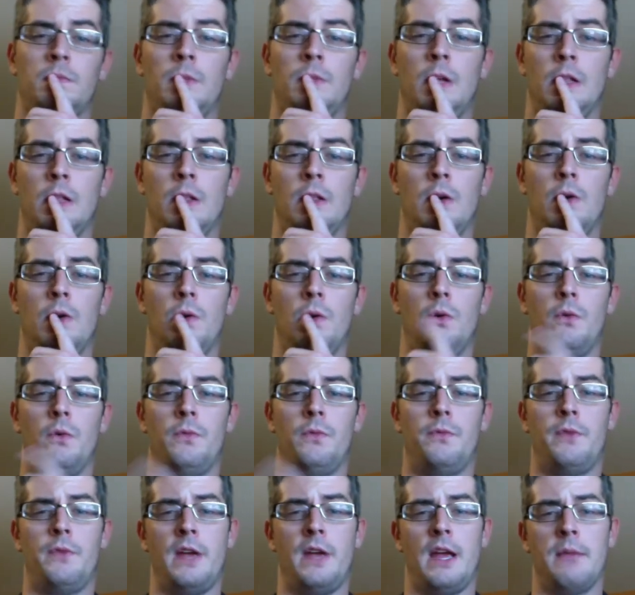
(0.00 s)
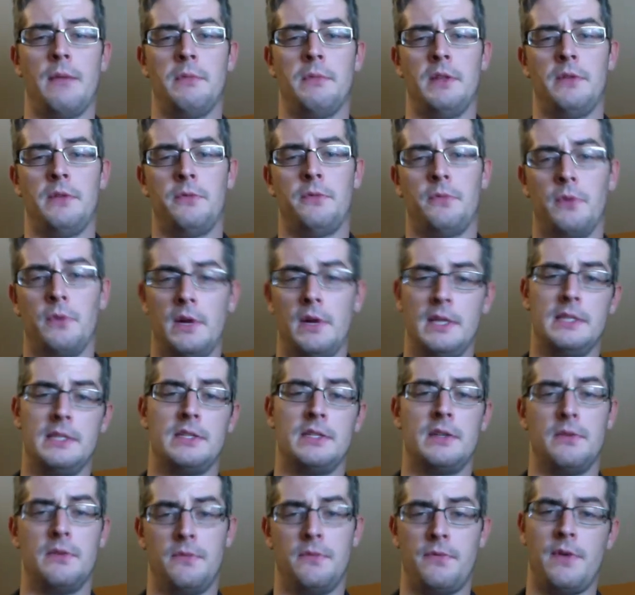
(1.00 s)
Hello, family, friends,
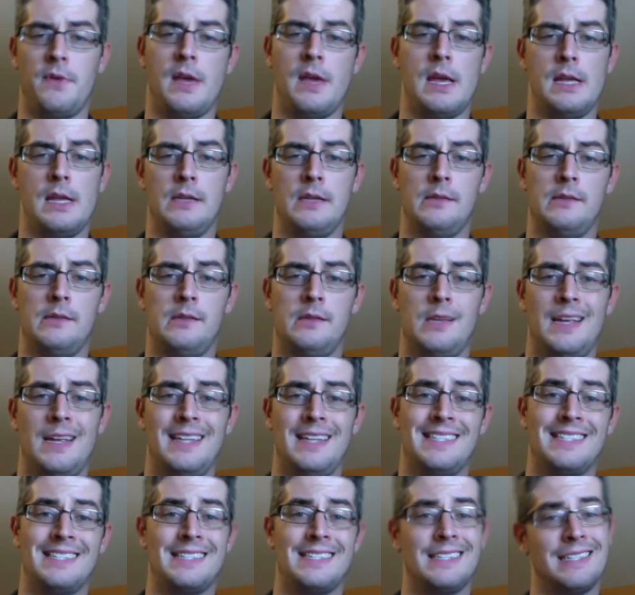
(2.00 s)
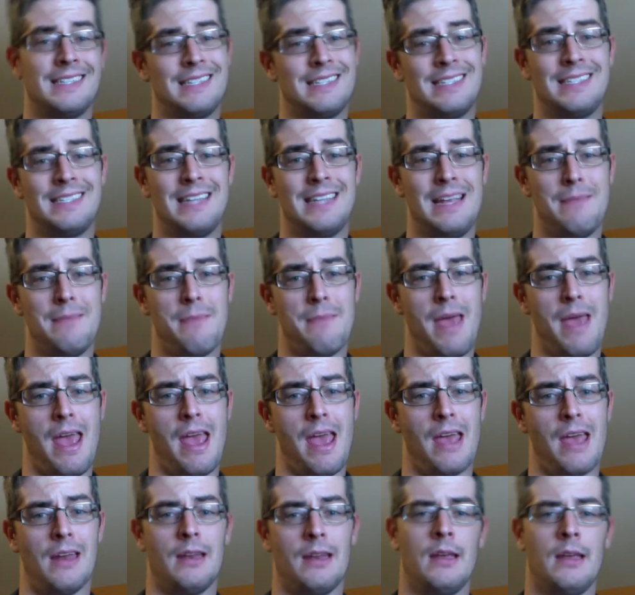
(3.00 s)
and fans. It's
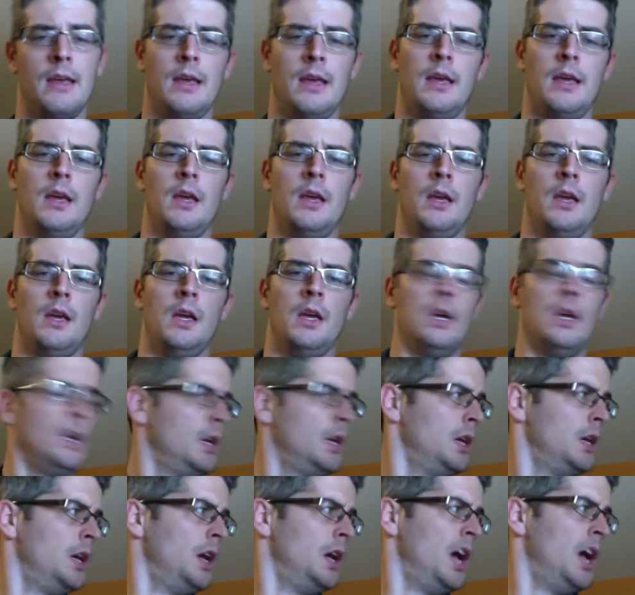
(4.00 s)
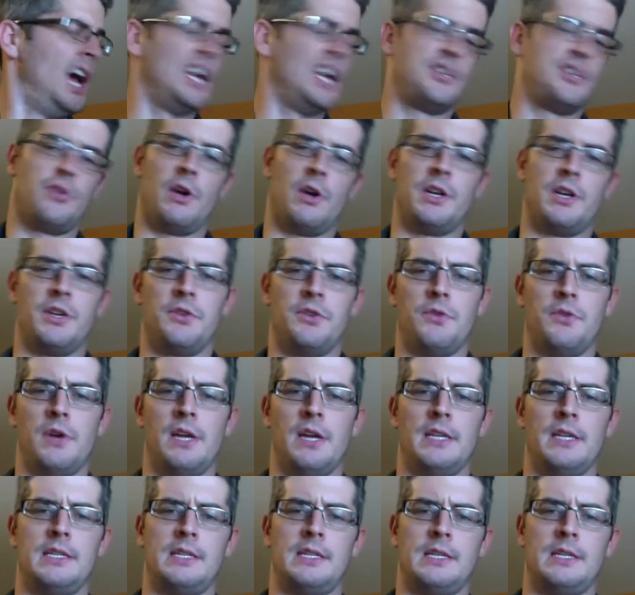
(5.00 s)
Seaman. I tried to
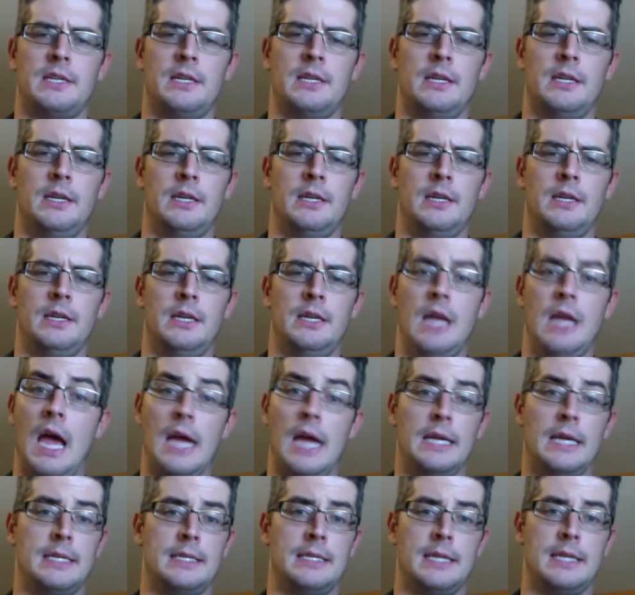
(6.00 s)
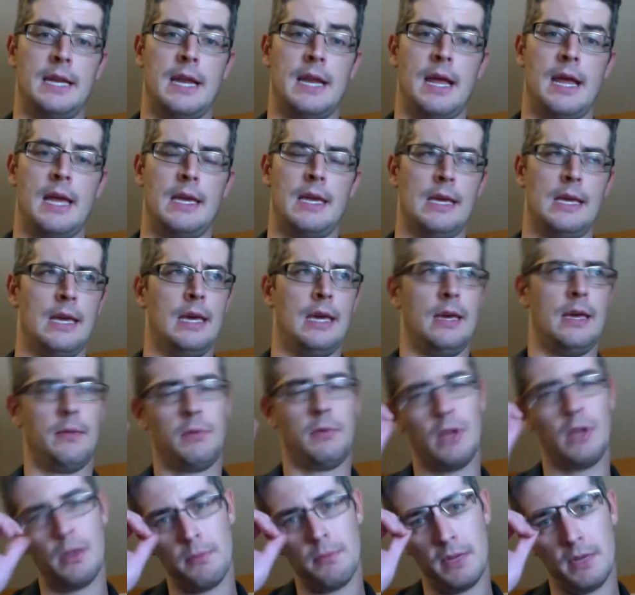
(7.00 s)
dress nice today. I'm
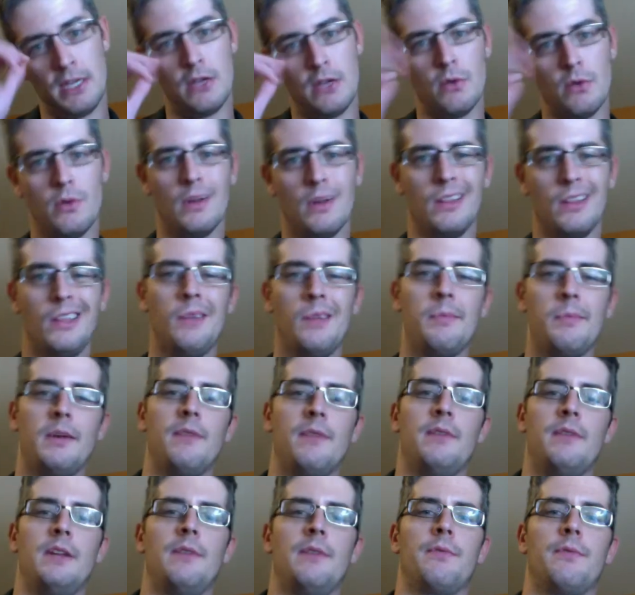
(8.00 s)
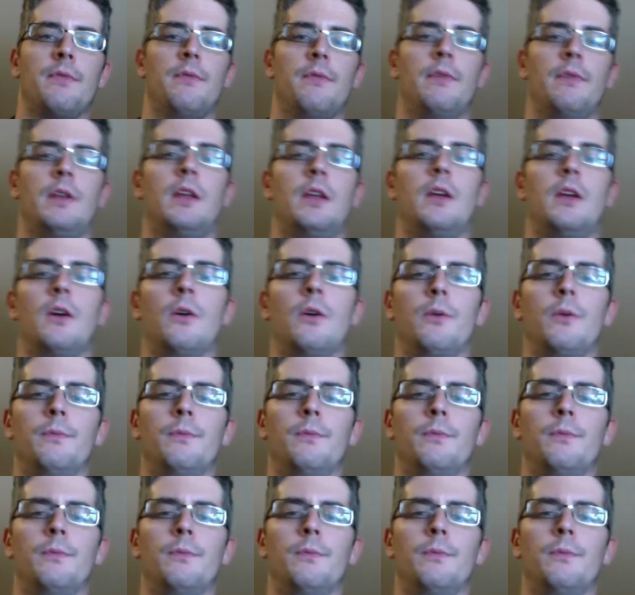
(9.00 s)
going to be doing a little bit of a different video.